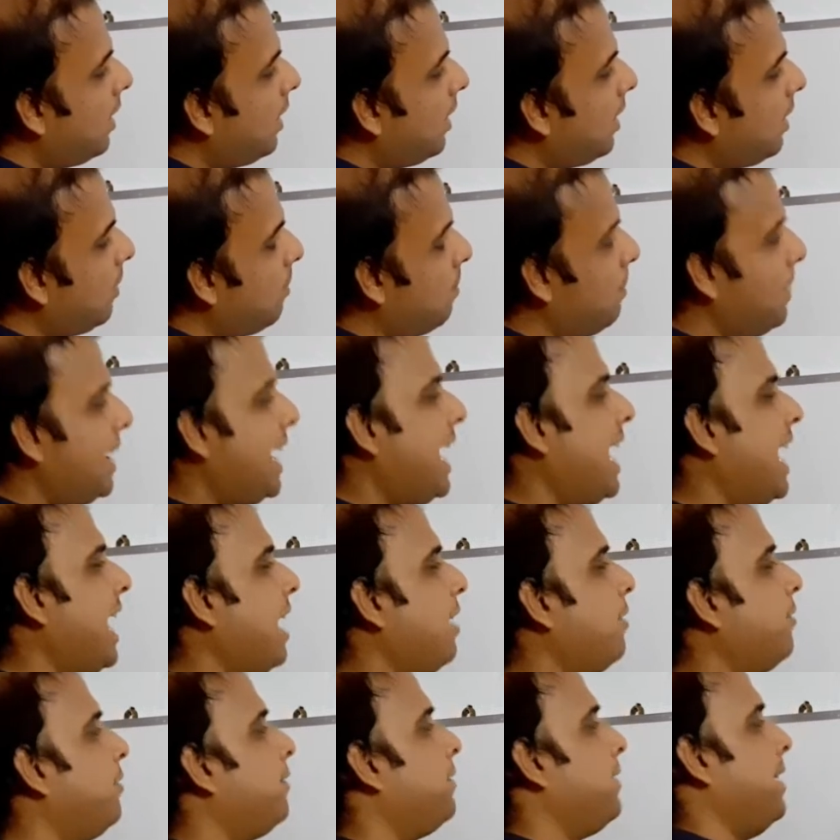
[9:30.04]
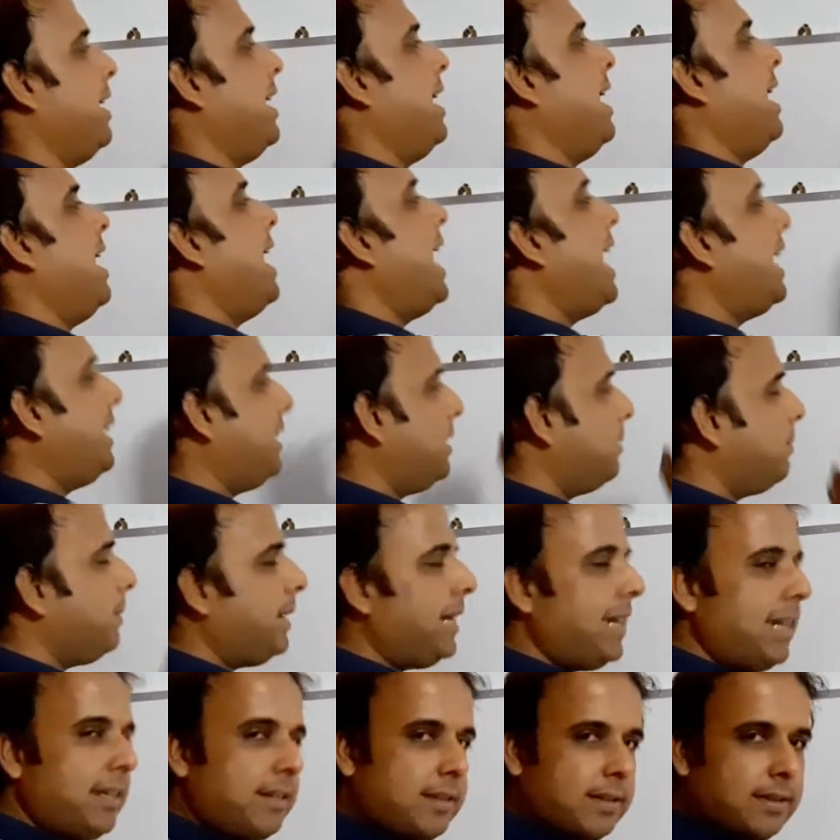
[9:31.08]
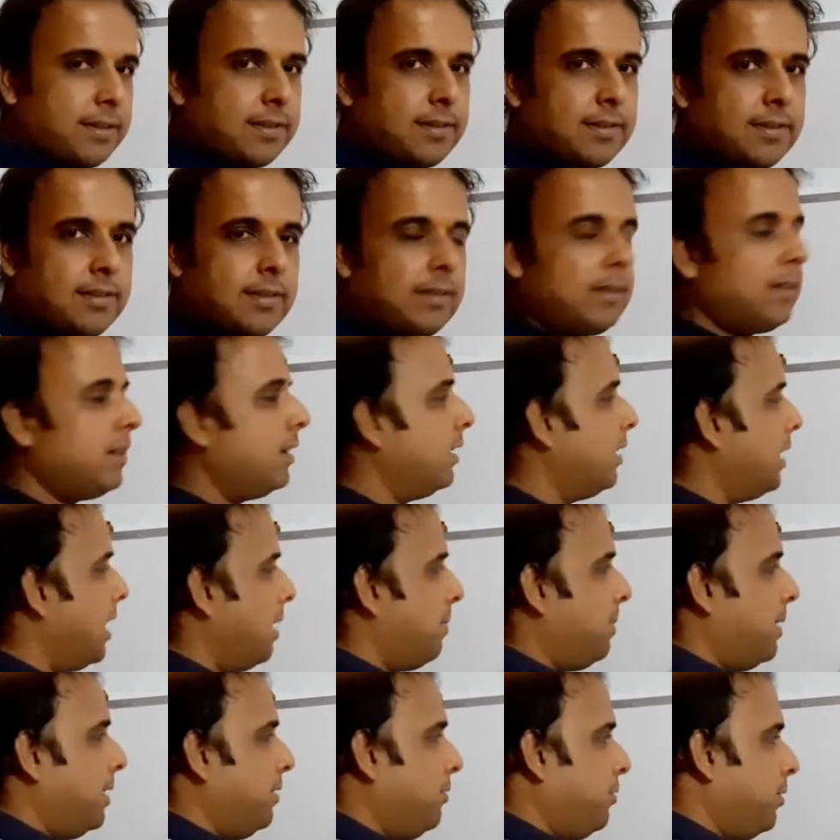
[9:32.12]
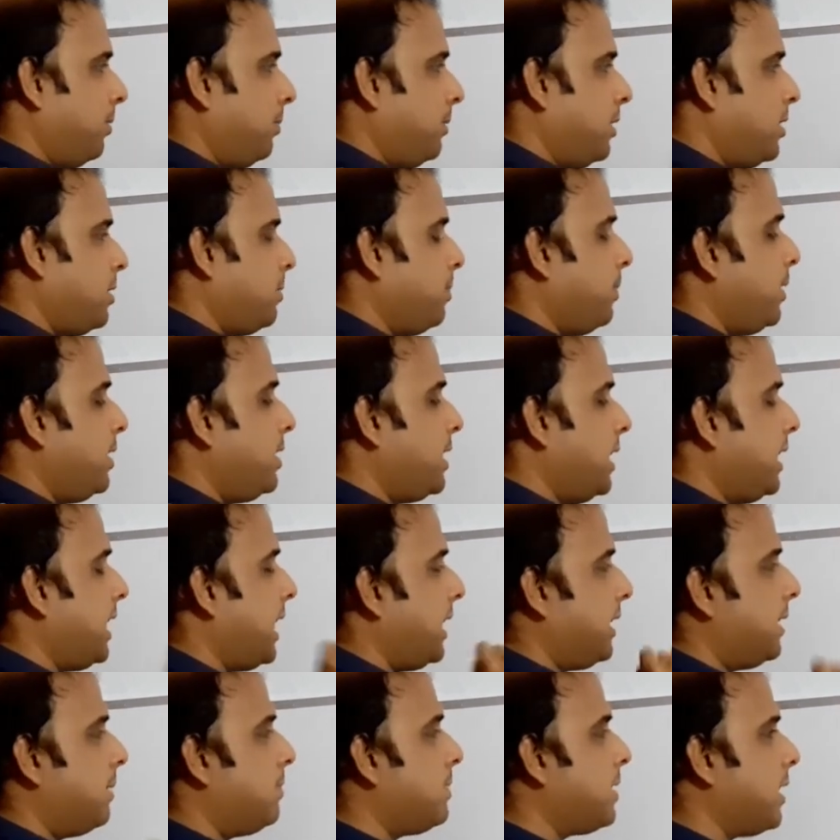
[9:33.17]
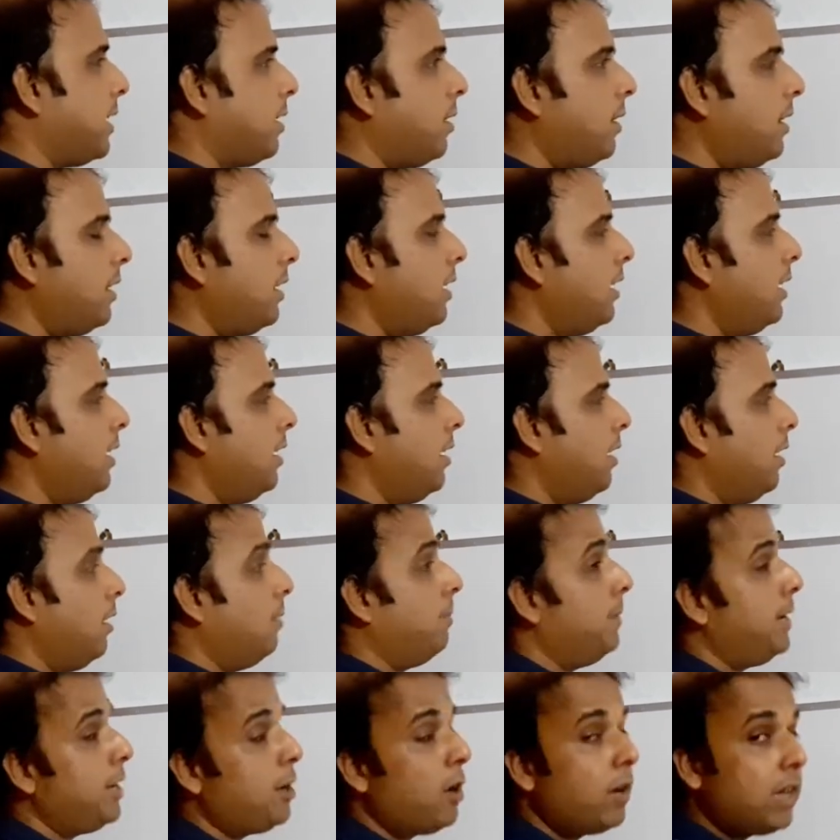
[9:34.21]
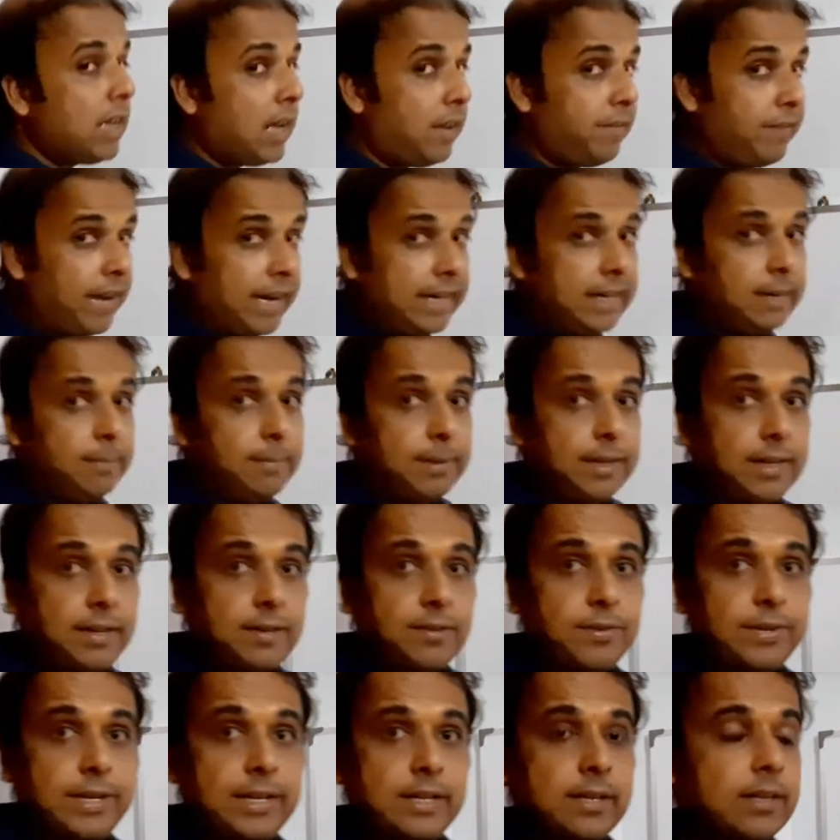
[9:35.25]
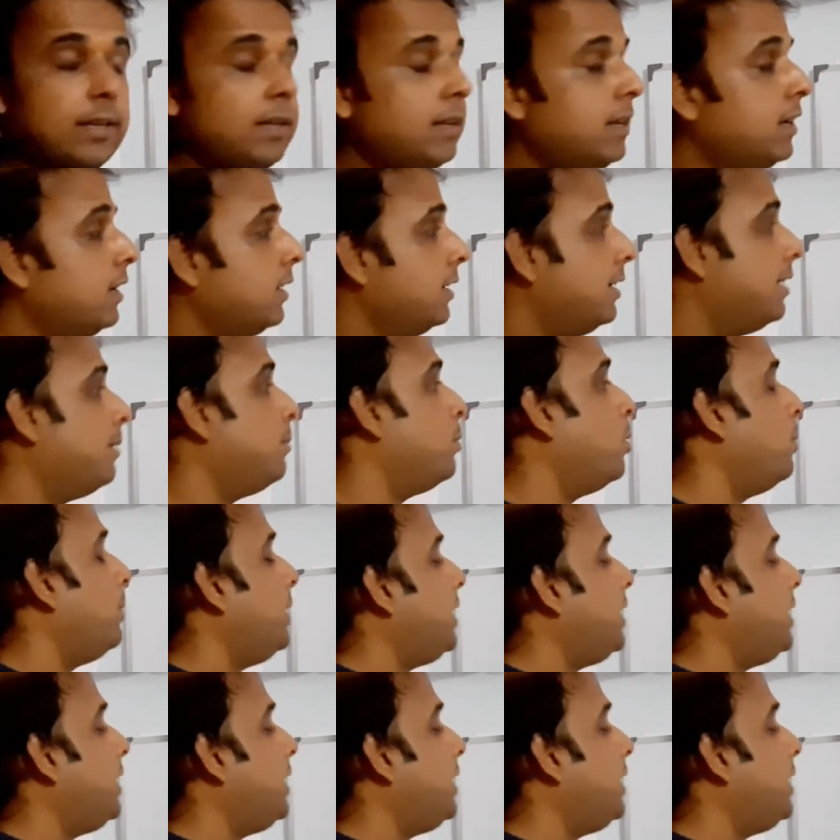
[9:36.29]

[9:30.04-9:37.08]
may have atom in it. Apart from this bridge and atoms and all, may not have atom in it, right? The moment